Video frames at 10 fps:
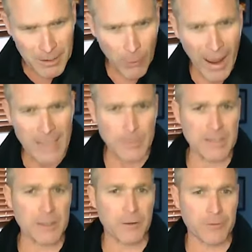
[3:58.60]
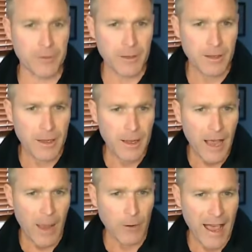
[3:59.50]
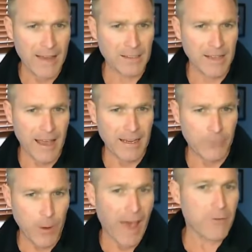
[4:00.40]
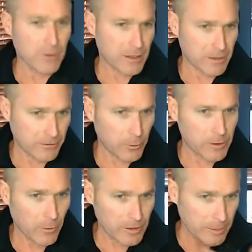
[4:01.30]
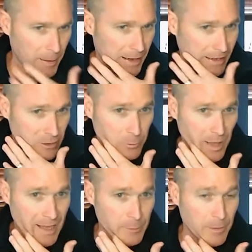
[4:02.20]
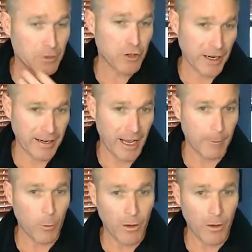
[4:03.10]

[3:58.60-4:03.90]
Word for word: You know, I asked myself, I would ask that if you haven't listened, first of all, to the podcast from last month, check it out.